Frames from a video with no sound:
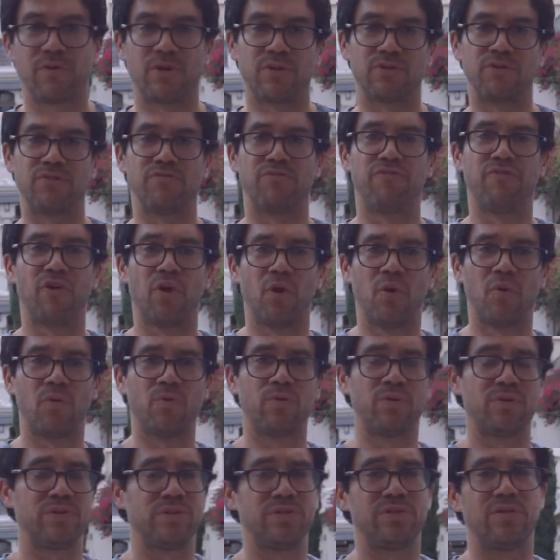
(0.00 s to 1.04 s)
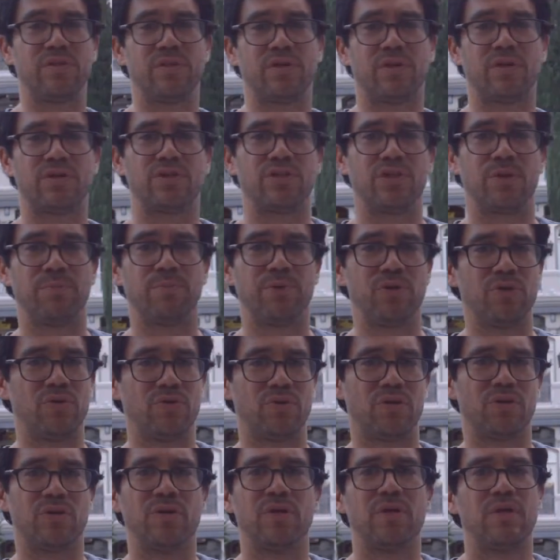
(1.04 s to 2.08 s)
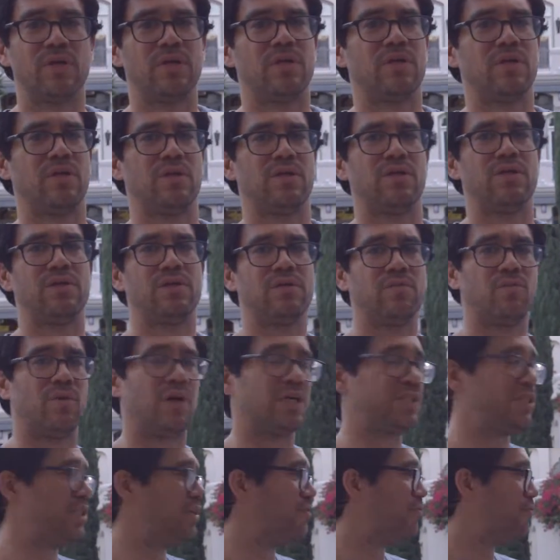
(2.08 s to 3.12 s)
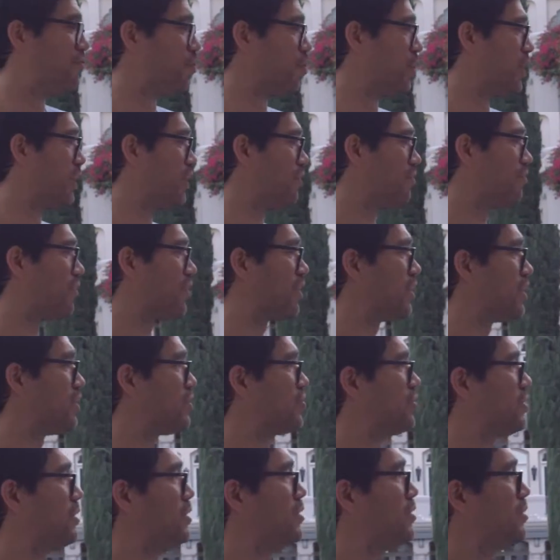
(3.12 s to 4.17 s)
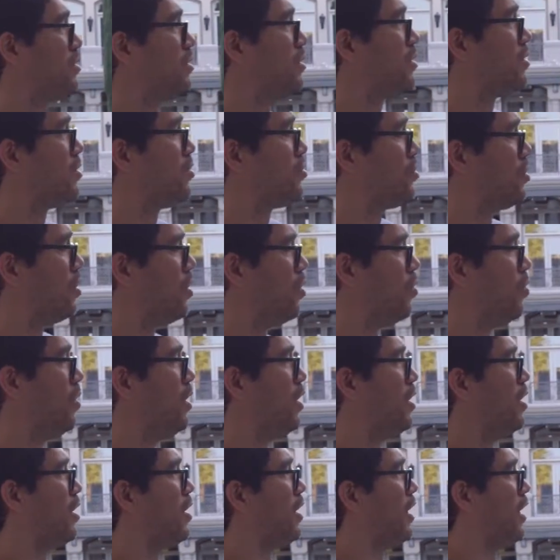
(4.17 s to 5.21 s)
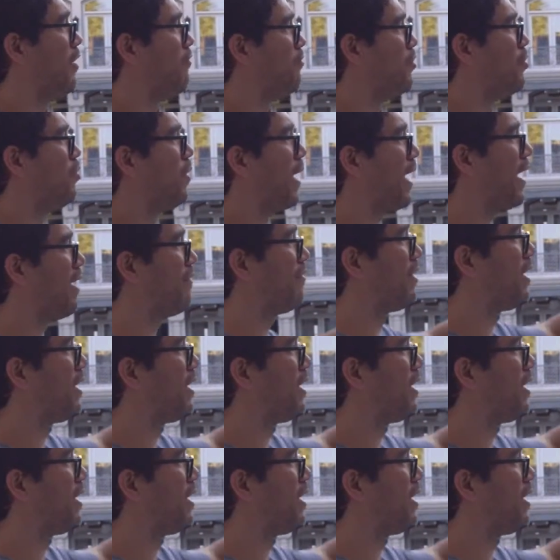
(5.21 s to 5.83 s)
On your phone, on computer. You can watch it in 40 different countries. So if you have